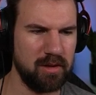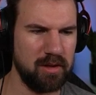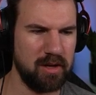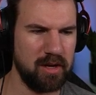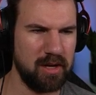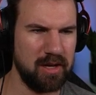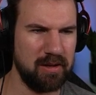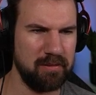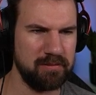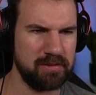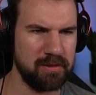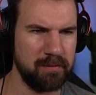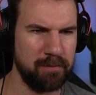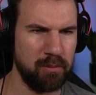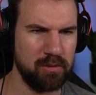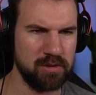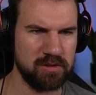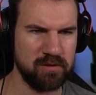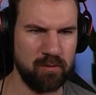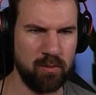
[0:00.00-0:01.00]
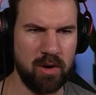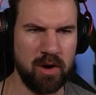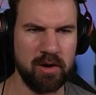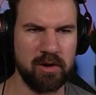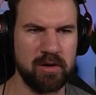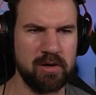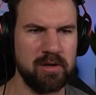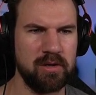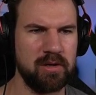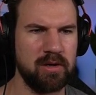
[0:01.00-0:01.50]
Um, some pools of
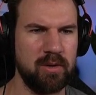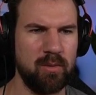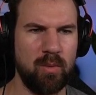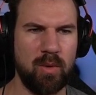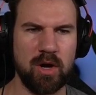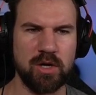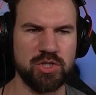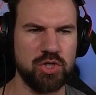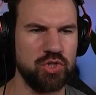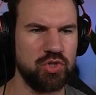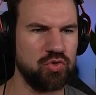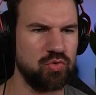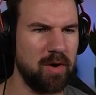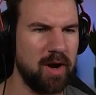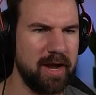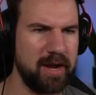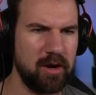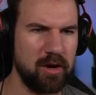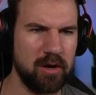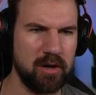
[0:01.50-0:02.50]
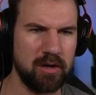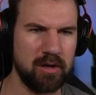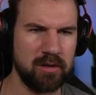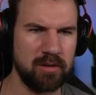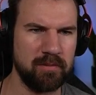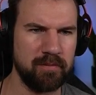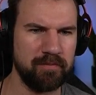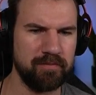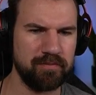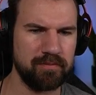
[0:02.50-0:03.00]
water, washer
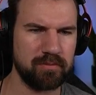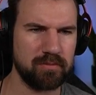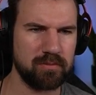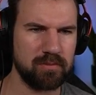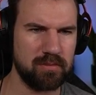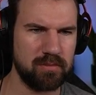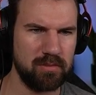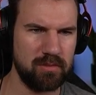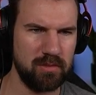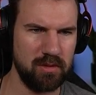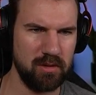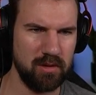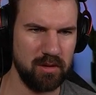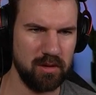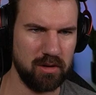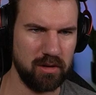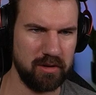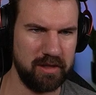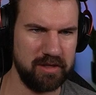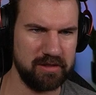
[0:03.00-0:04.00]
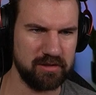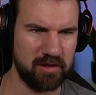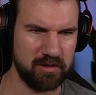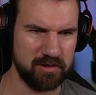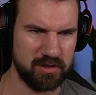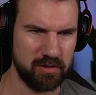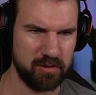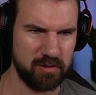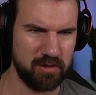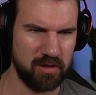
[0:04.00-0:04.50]
dryer. Are these
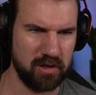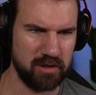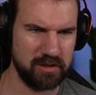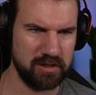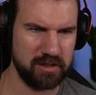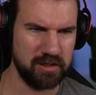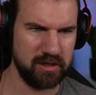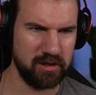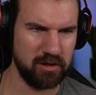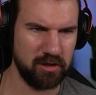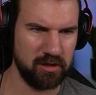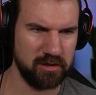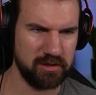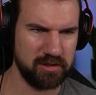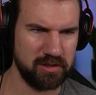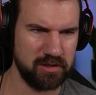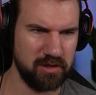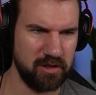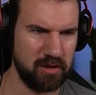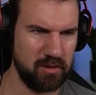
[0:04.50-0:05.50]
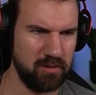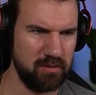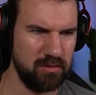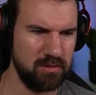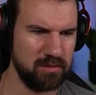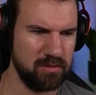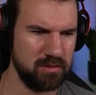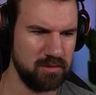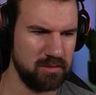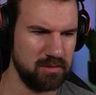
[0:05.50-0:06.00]
also haunted and cursed? No.
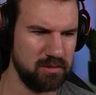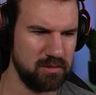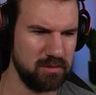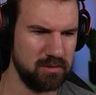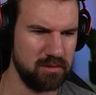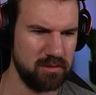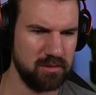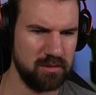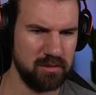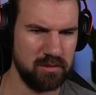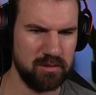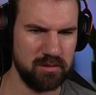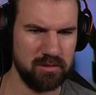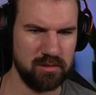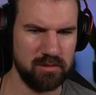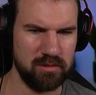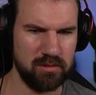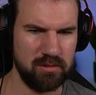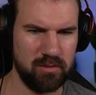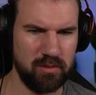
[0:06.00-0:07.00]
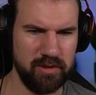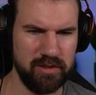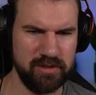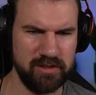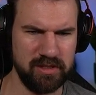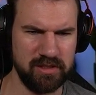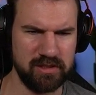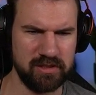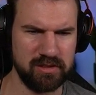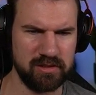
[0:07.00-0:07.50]
What
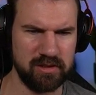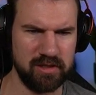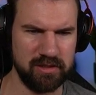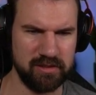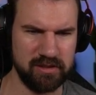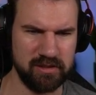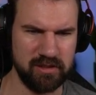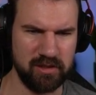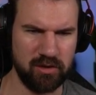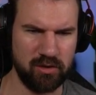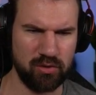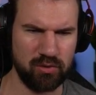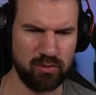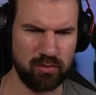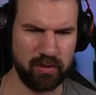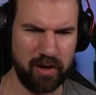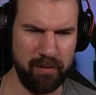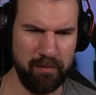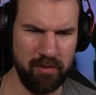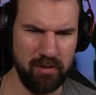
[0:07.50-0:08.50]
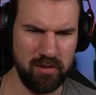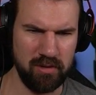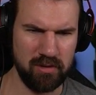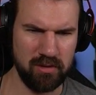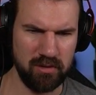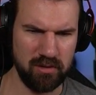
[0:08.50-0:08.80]
is this? Is this a crib?